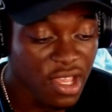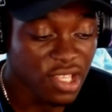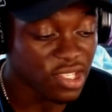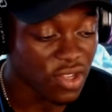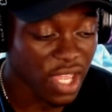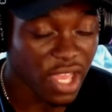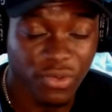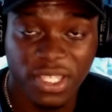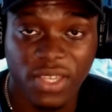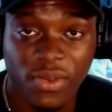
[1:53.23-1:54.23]
So yeah, we'll
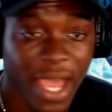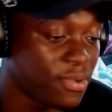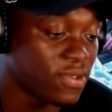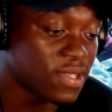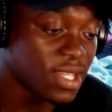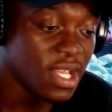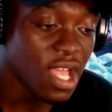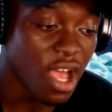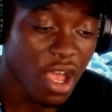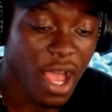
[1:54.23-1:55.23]
see what happens.
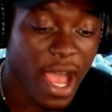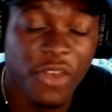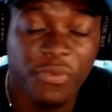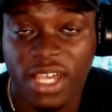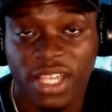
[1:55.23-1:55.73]
I hope you